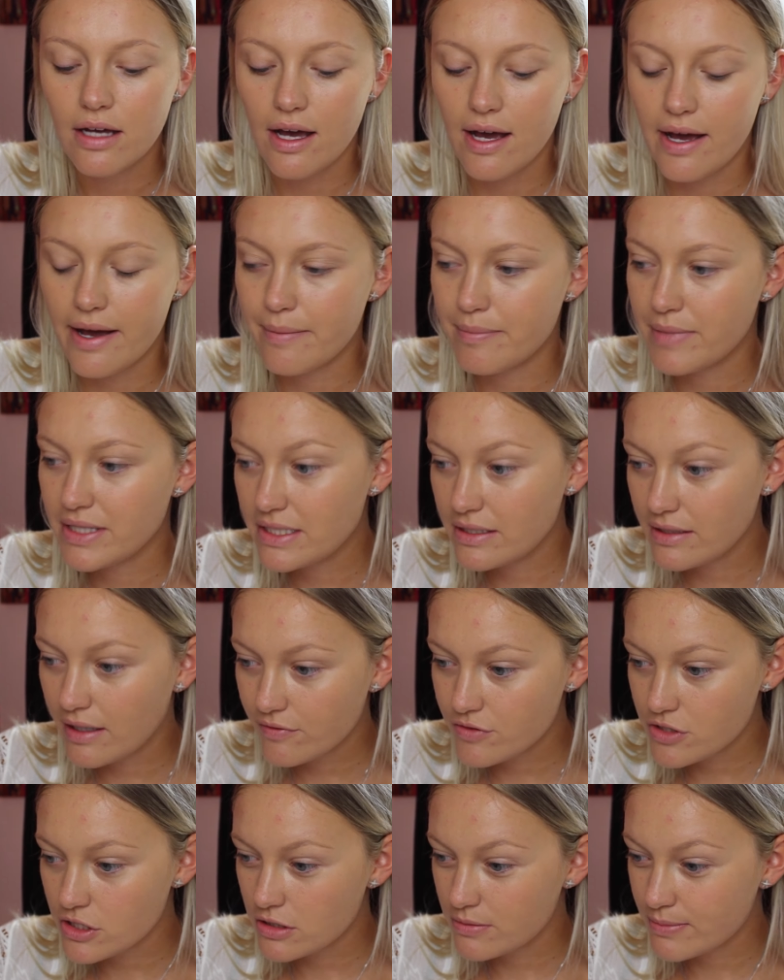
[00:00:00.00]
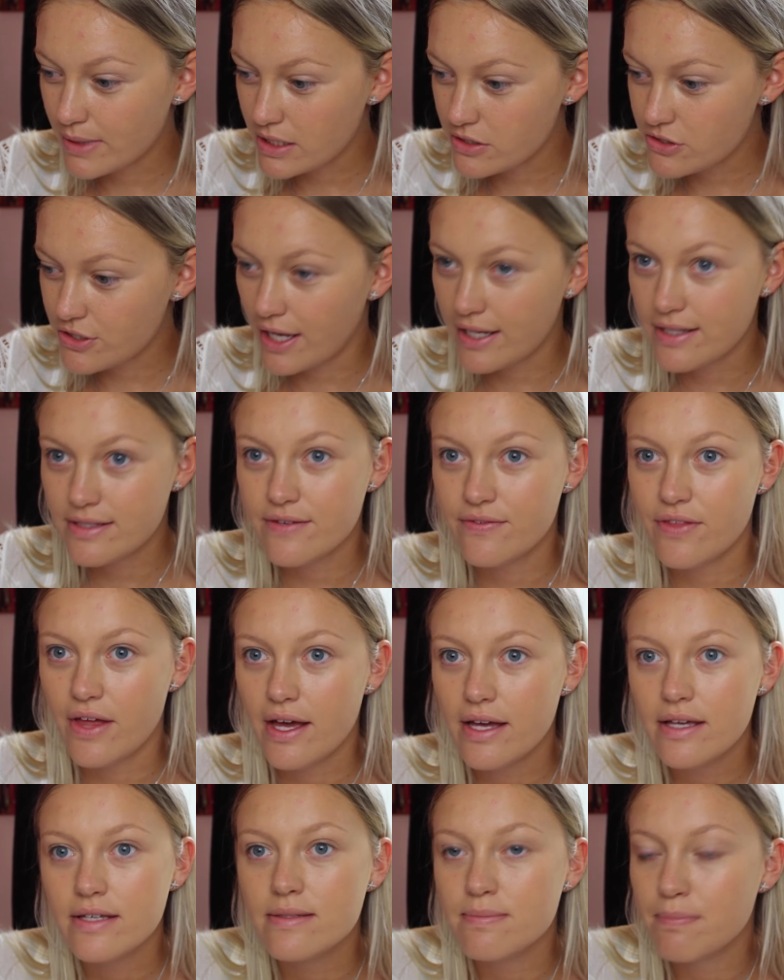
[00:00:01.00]
They didn't have too many shades of
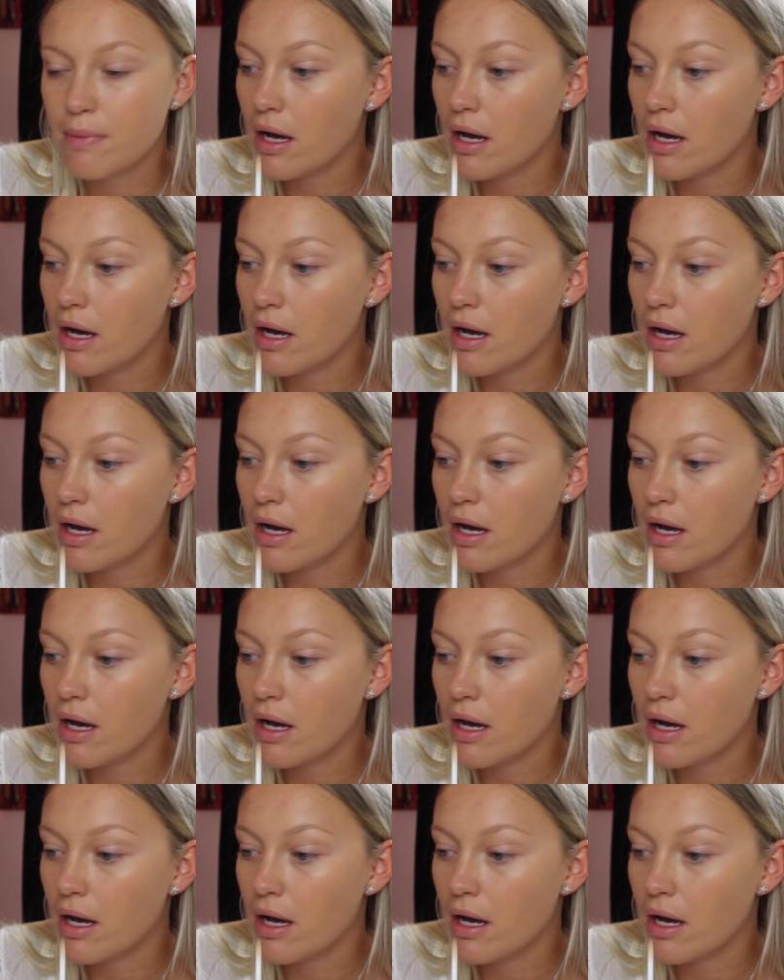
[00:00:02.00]
this,